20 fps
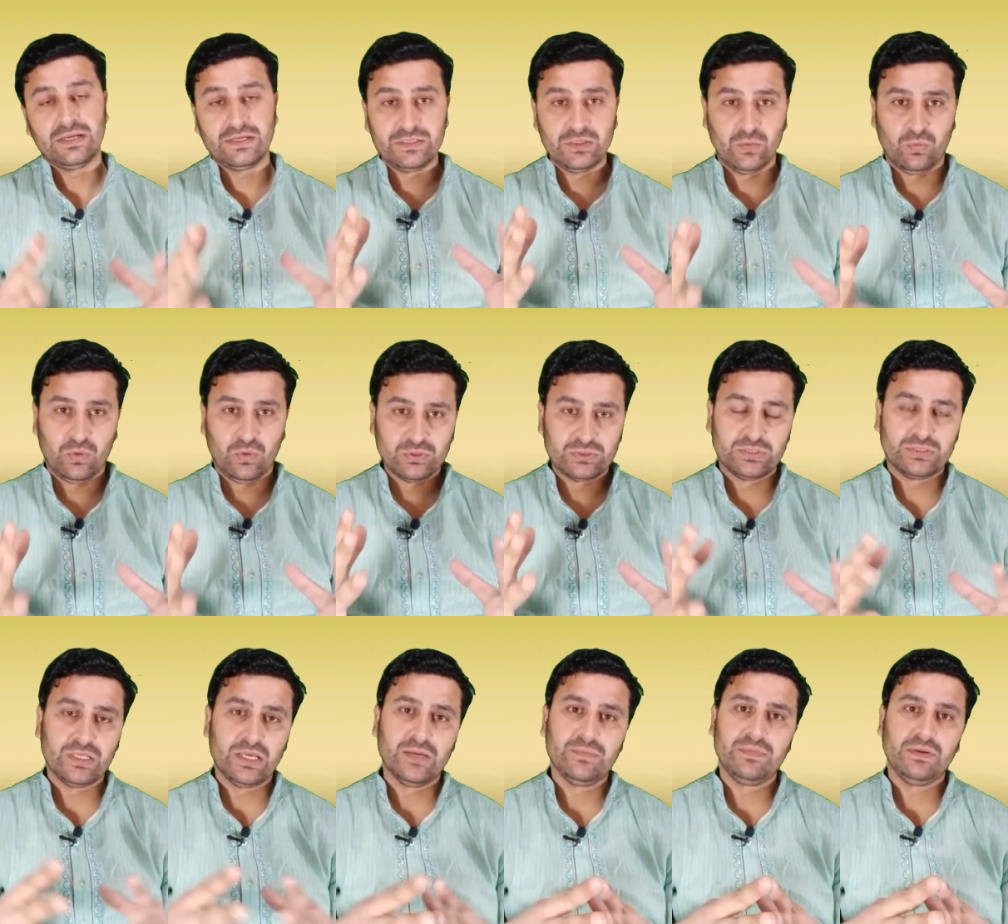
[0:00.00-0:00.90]
and you're watching
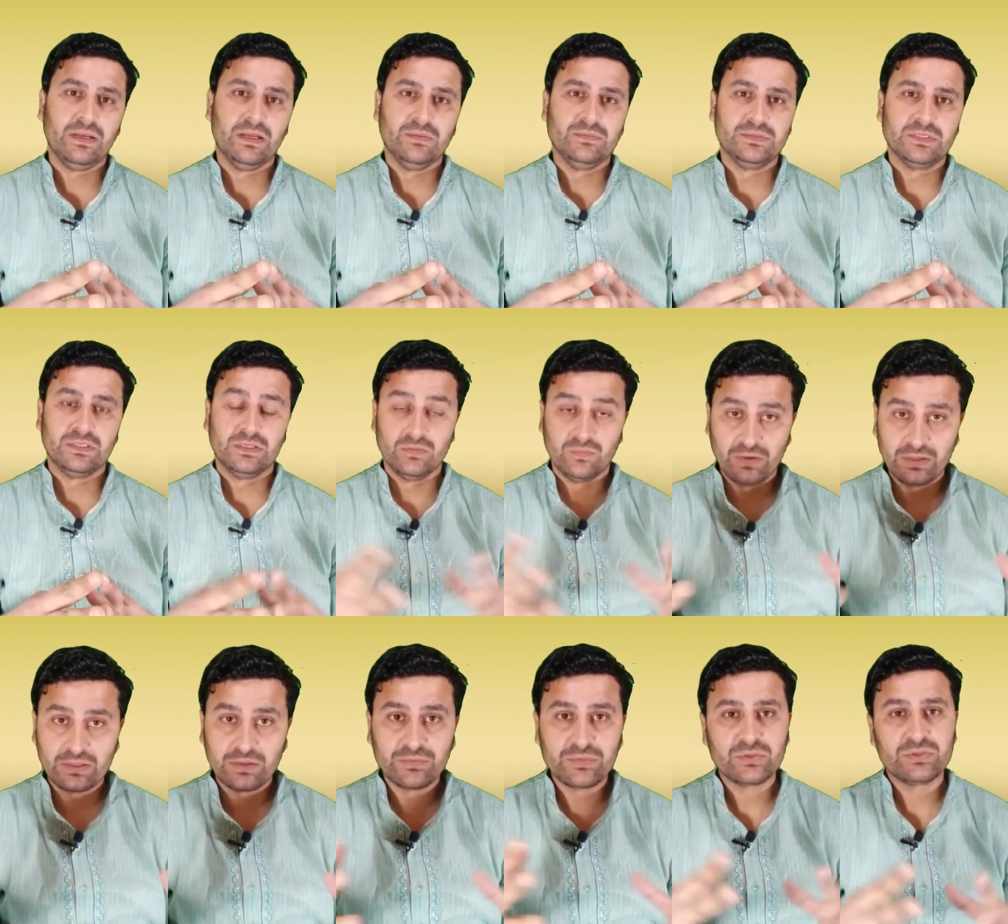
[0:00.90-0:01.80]
the Happy Life channel.
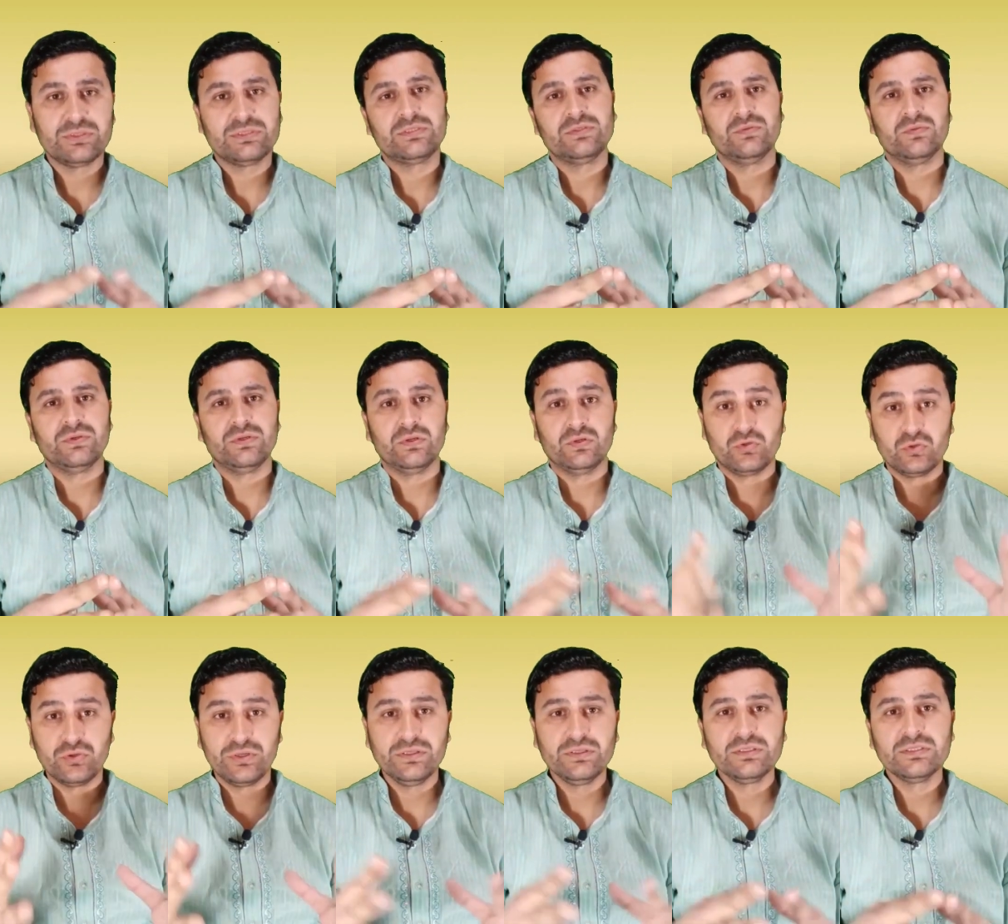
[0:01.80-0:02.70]
Welcome to this new video.
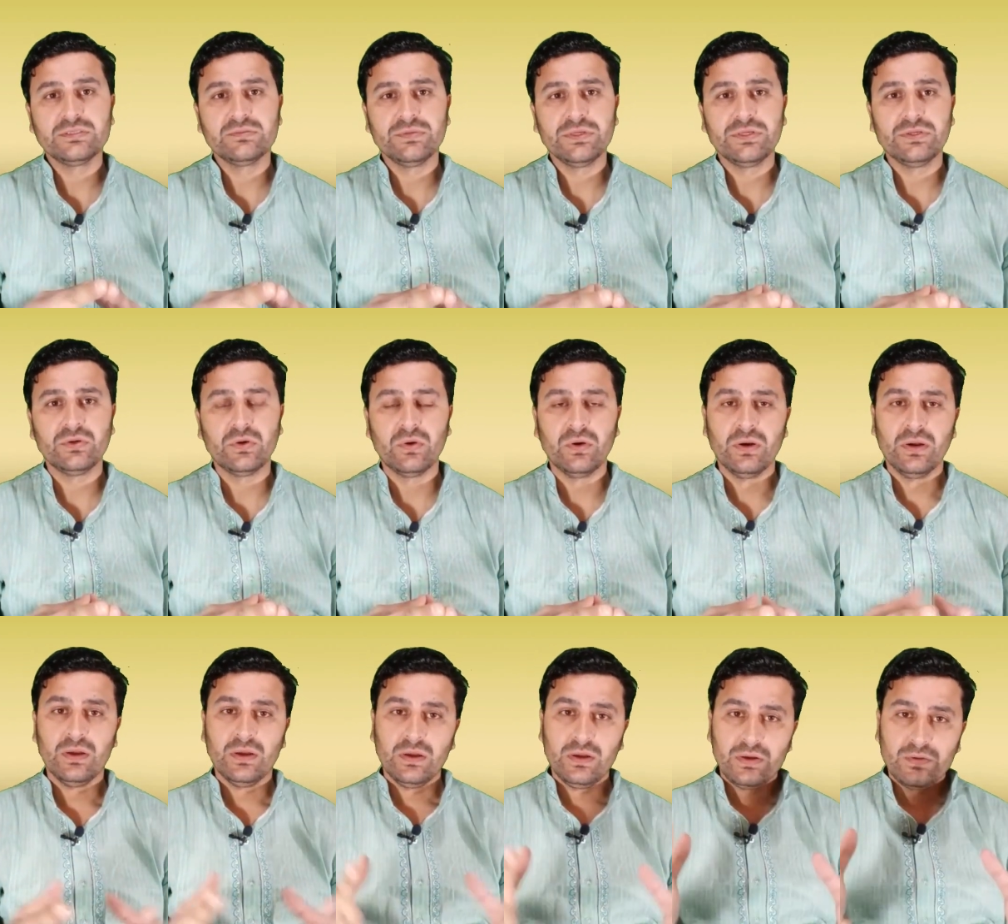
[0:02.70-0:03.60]
Today in this video,
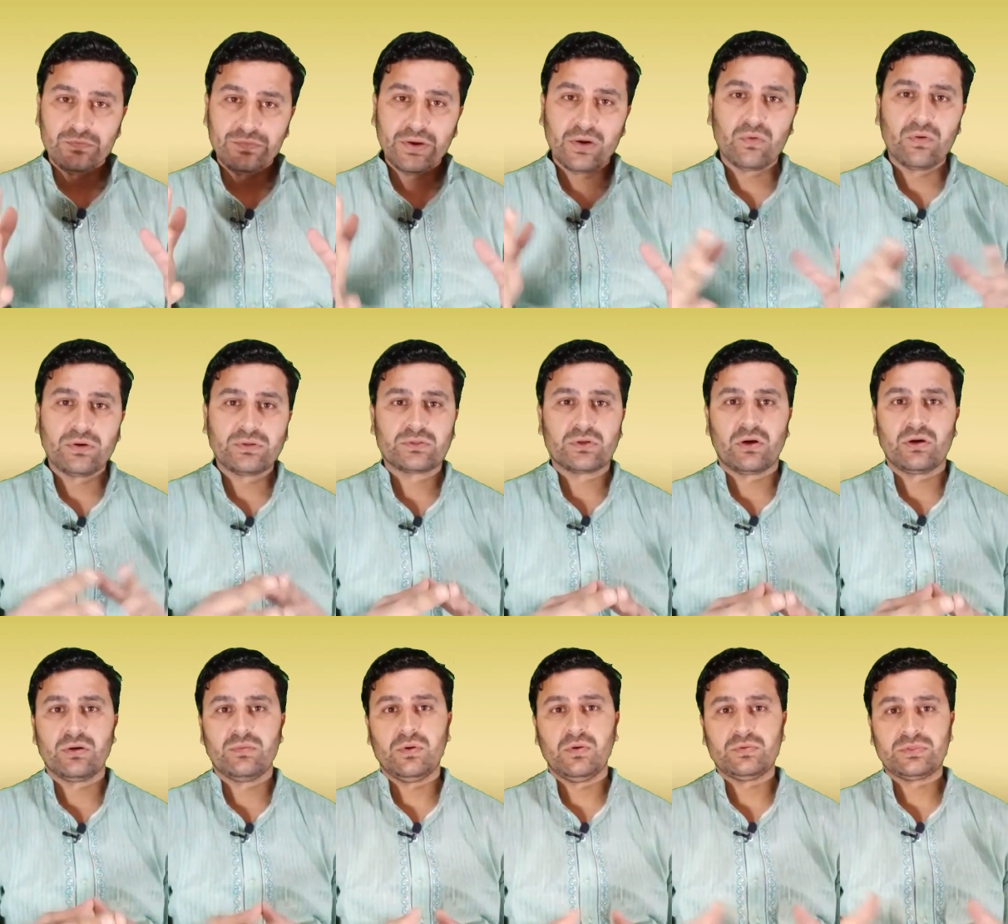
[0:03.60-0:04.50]
we are going to
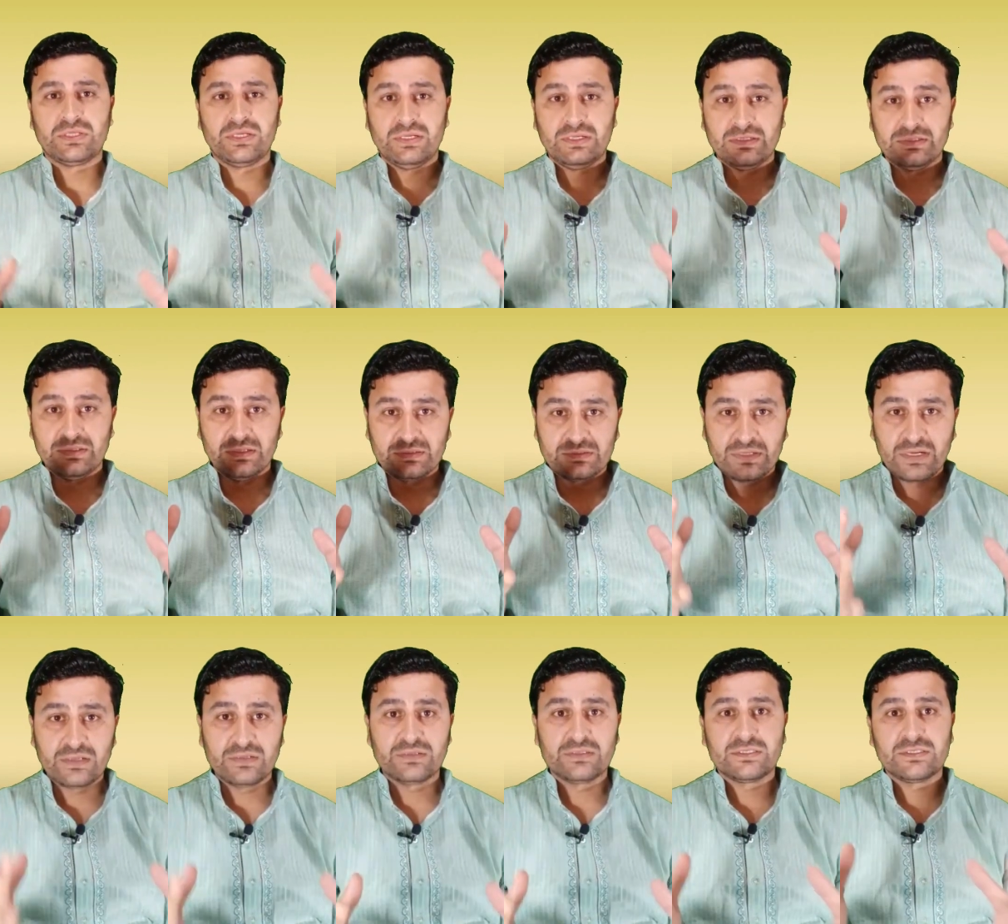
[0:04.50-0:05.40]
talk about the
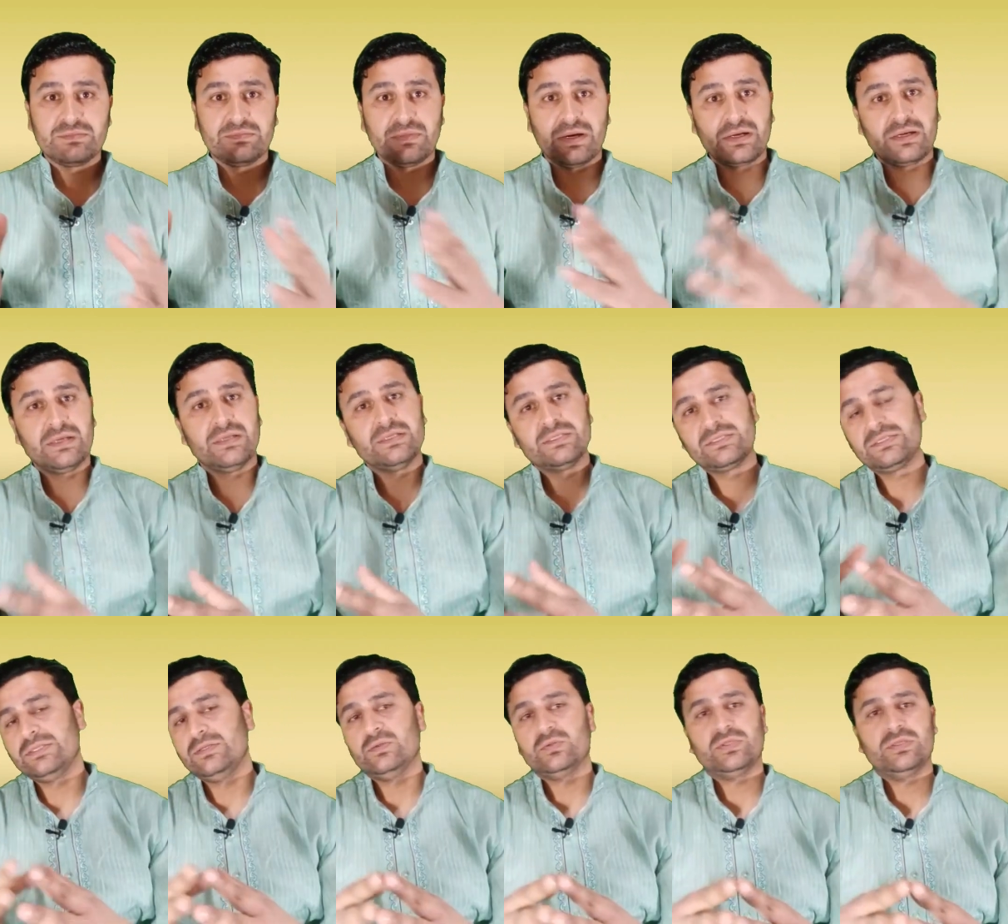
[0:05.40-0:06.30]
terrorism
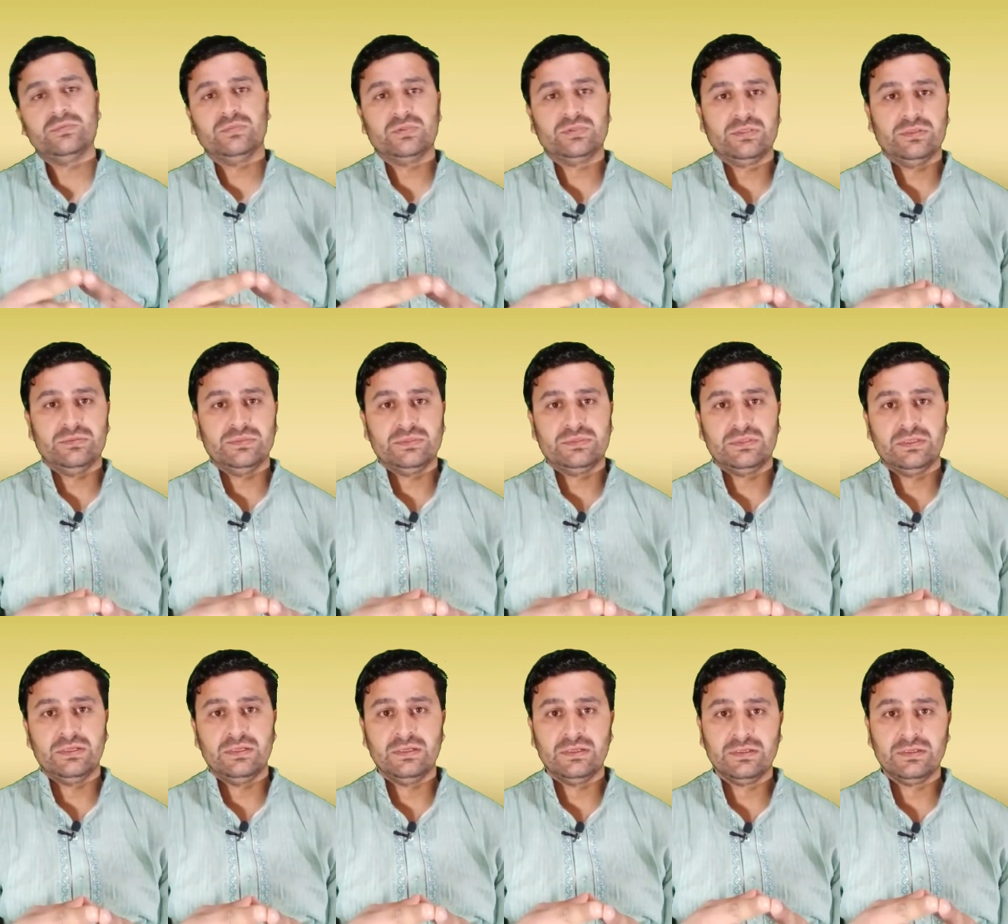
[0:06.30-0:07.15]
against innocent Muslims.